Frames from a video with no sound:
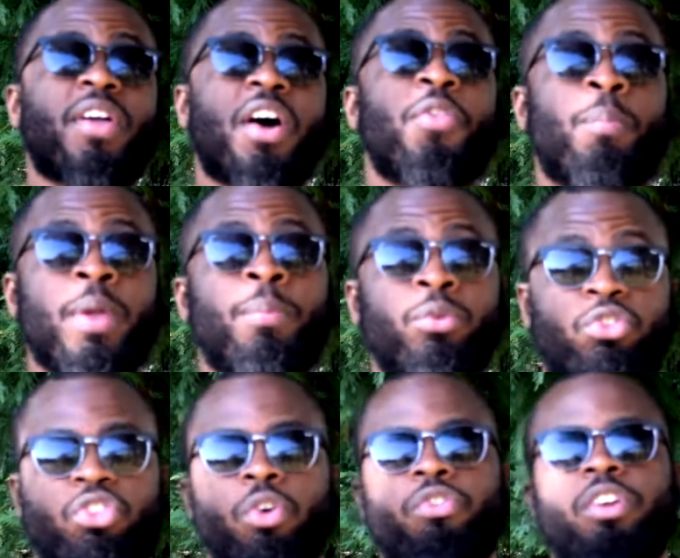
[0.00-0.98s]
other people's
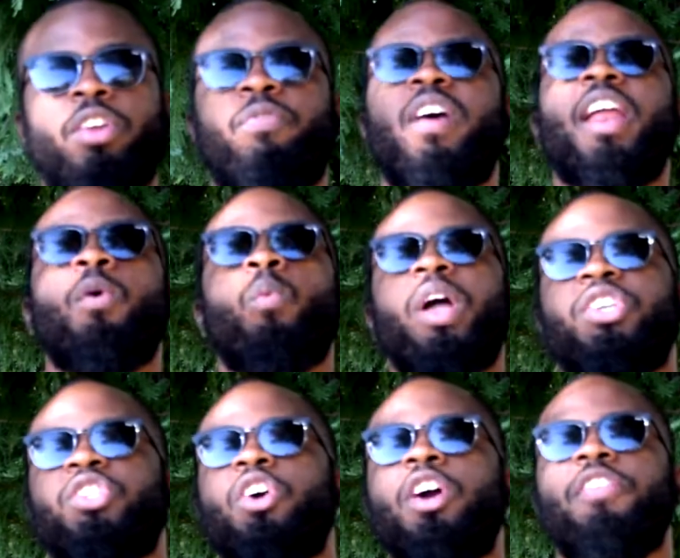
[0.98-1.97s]
children and finding ways
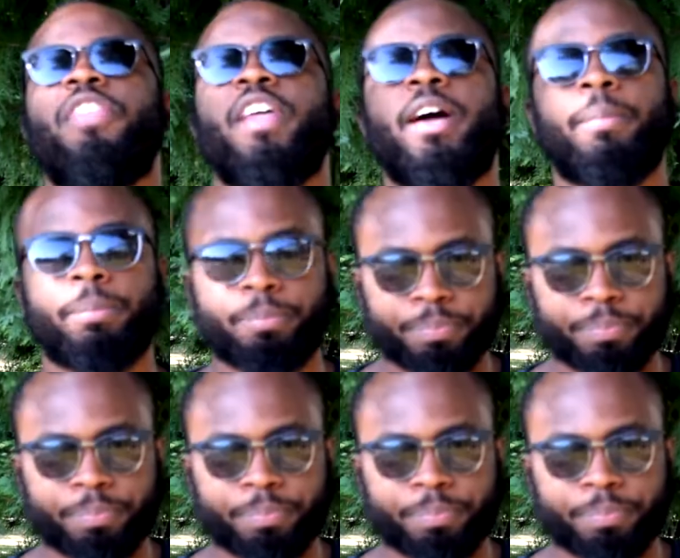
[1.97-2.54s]
to hurt them.